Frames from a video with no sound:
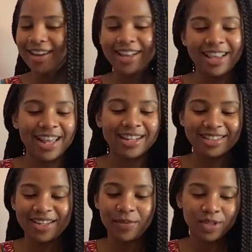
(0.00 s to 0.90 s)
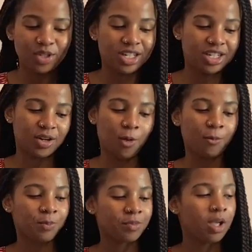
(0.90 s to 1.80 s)
Let us see what you need to know.
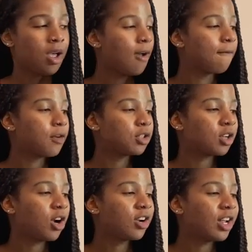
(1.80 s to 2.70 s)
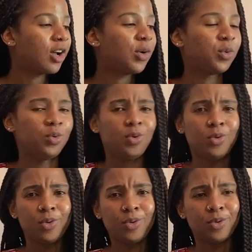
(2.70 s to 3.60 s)
First card out.
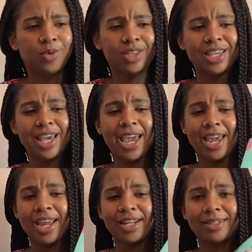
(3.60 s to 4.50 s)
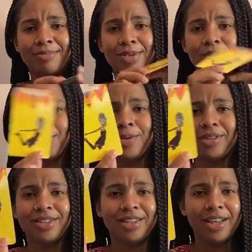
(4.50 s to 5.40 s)
Ooh, the Hanged
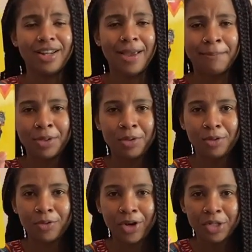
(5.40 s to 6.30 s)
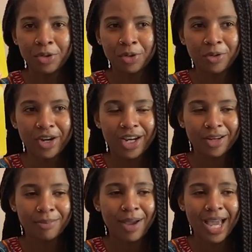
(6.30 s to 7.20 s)
Muse. Neptune
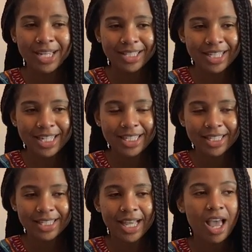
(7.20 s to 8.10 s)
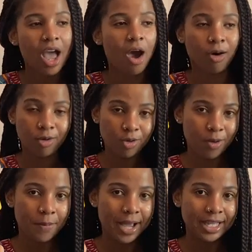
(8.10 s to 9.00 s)
retrograde. Pisces. Are
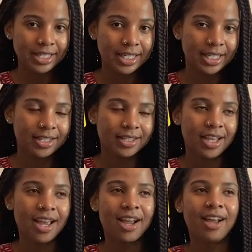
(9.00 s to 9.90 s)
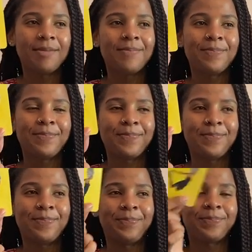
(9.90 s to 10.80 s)
you a Pisces?
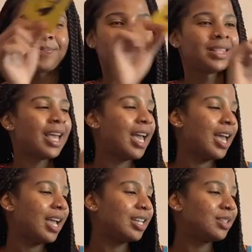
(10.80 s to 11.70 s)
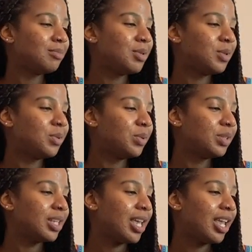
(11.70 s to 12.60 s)
The Hanged
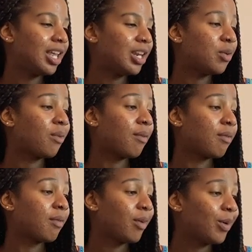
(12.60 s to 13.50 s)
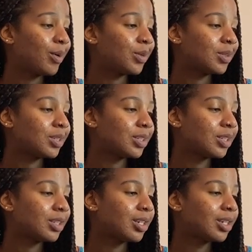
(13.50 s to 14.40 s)
Muse in reverse.